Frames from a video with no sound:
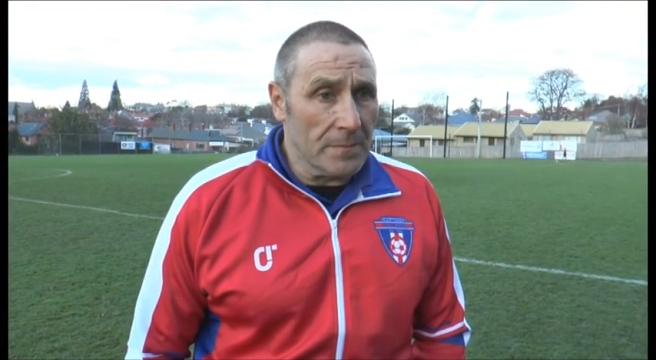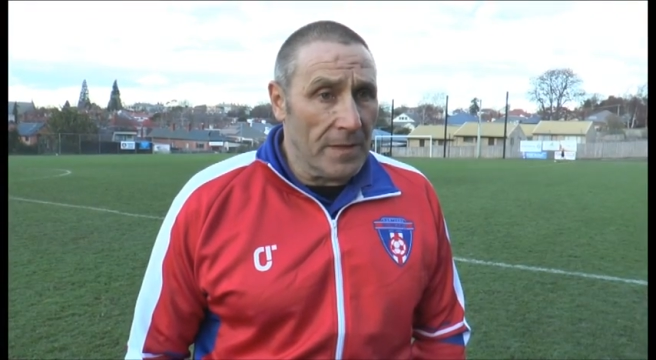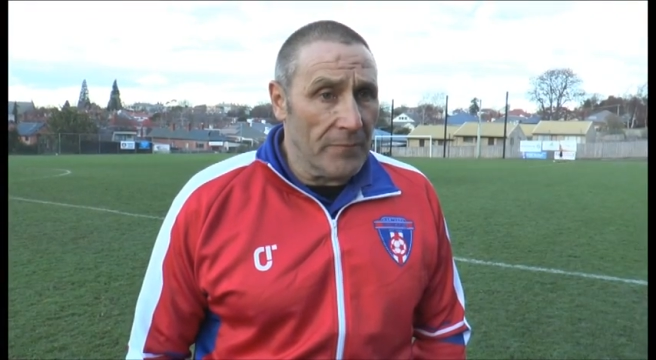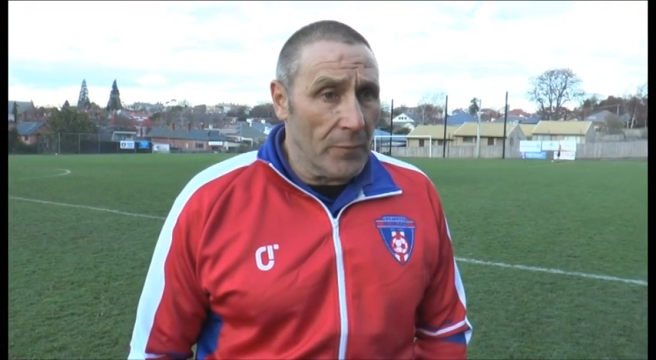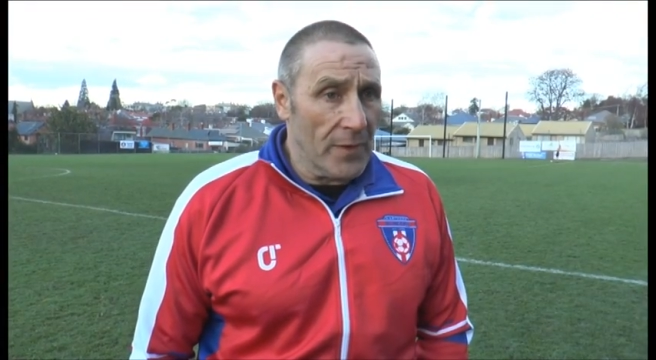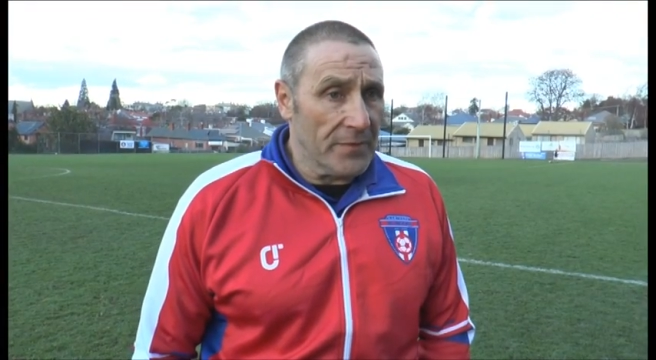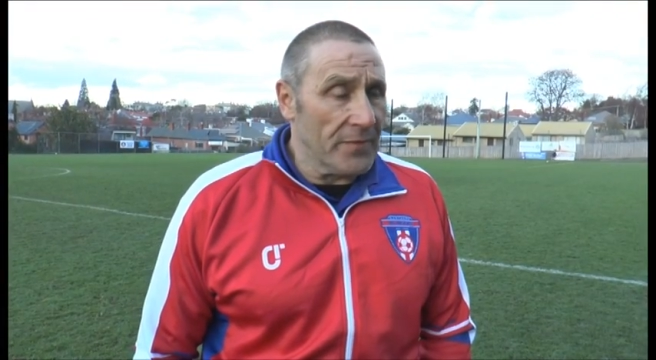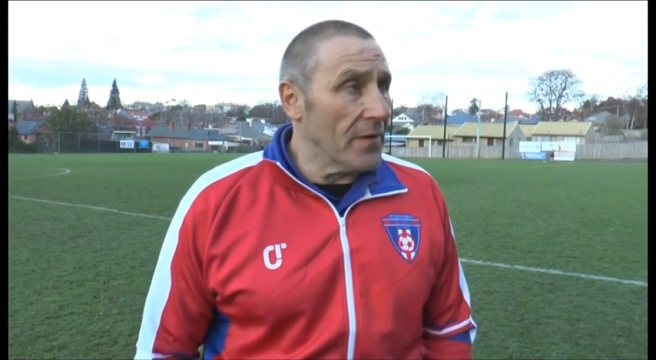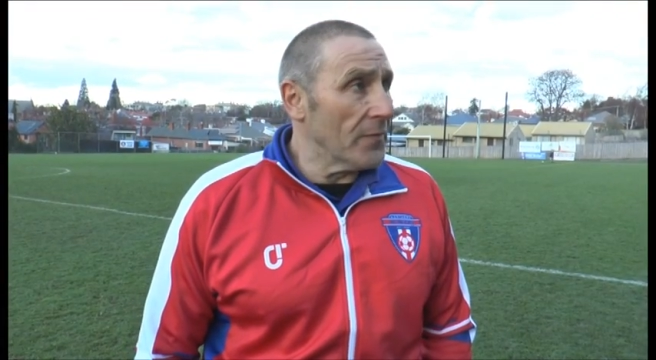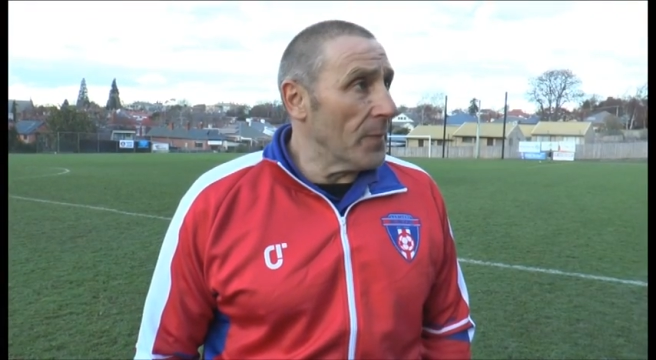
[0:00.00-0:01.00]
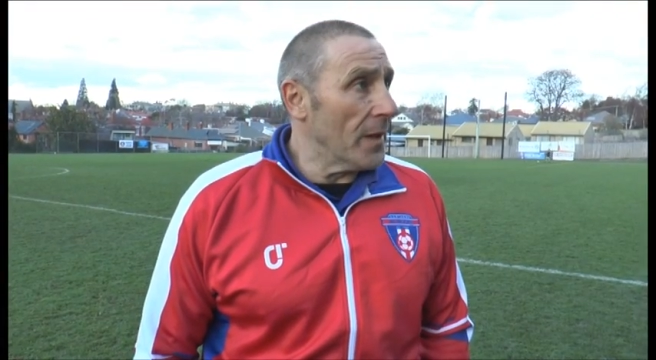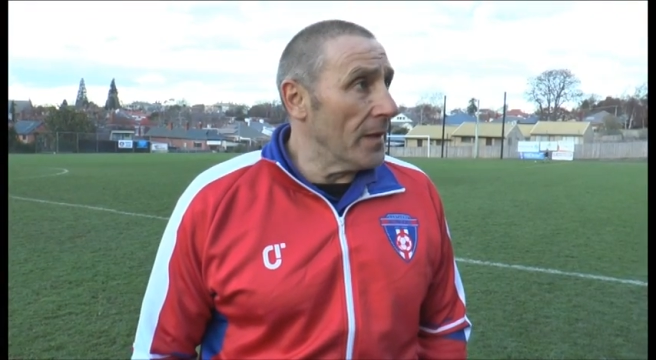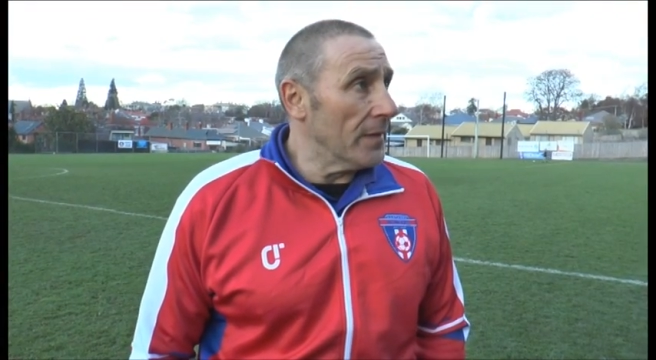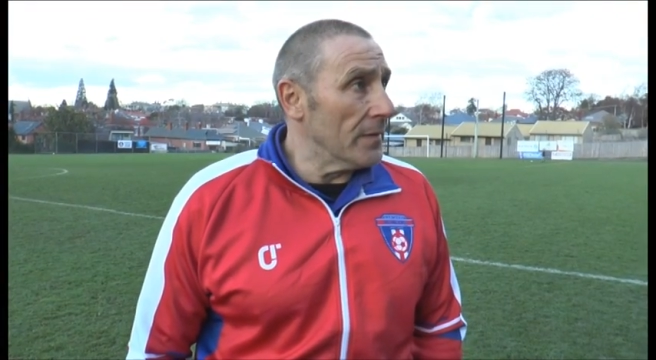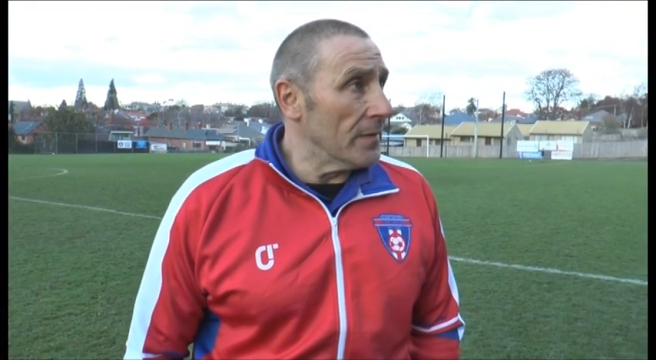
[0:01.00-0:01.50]
love the way South
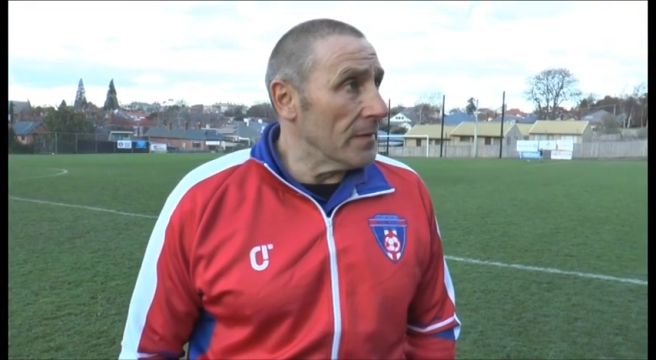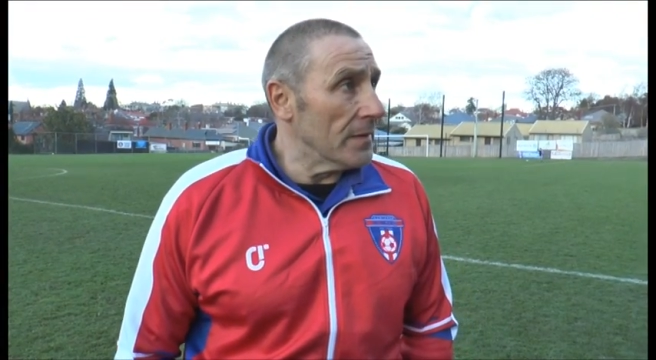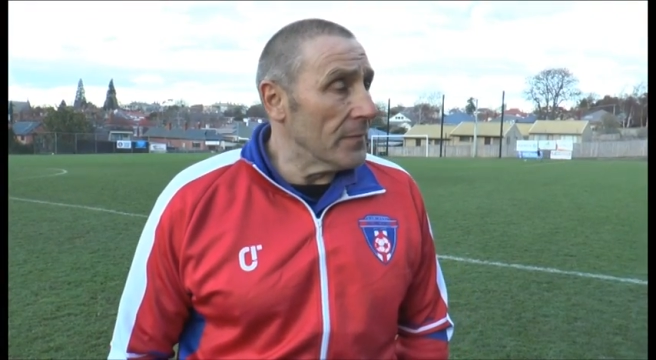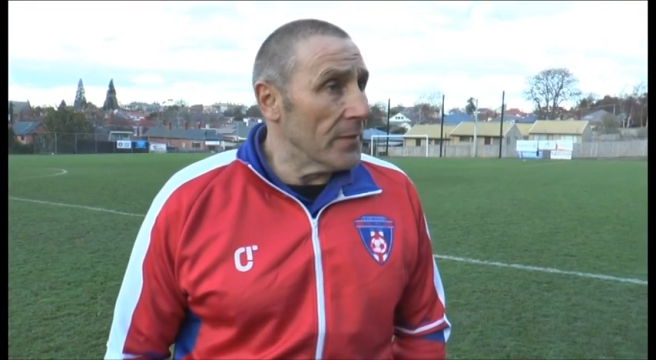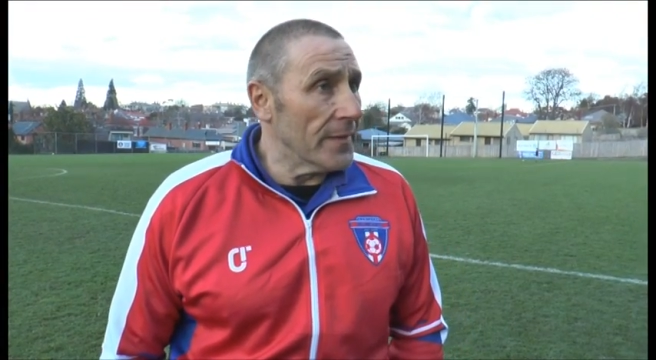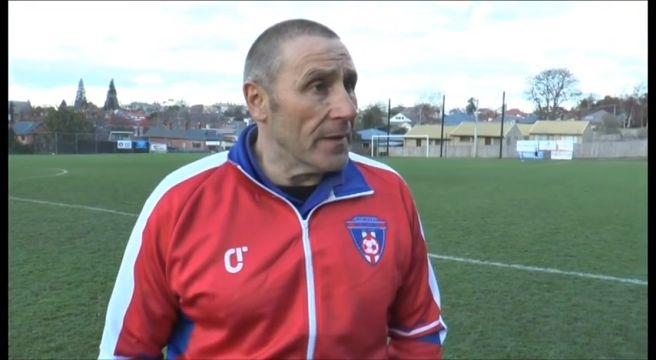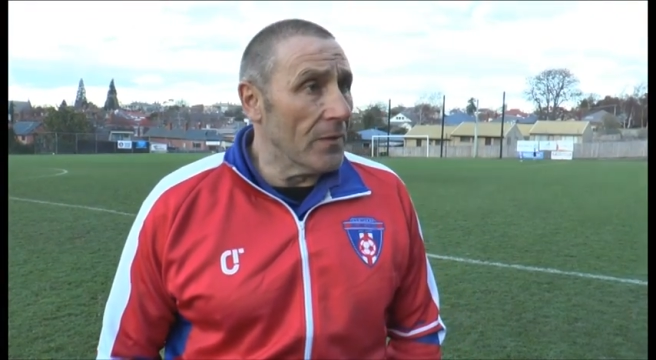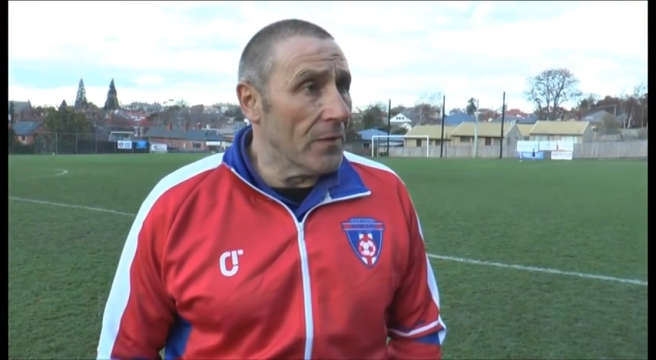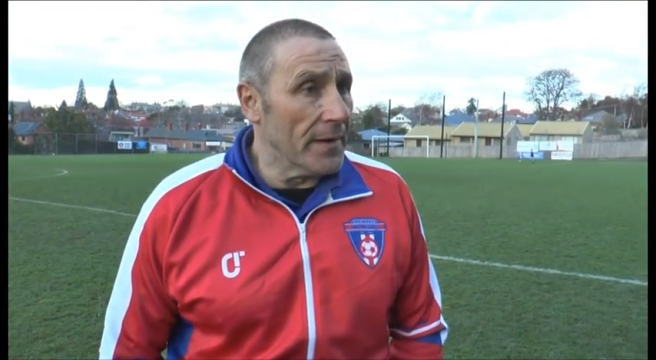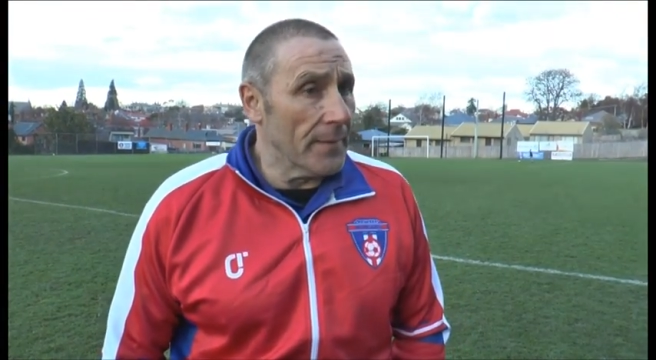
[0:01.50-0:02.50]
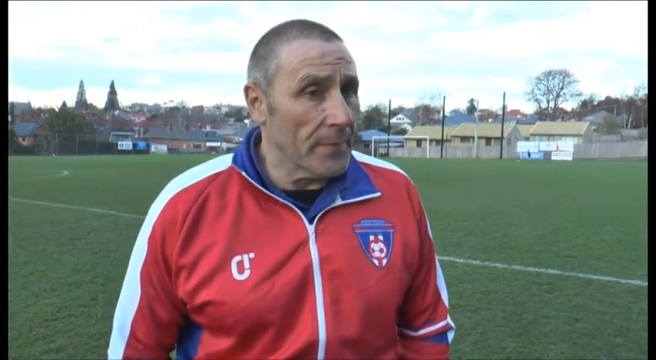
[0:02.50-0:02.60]
play, and I love the way they line up,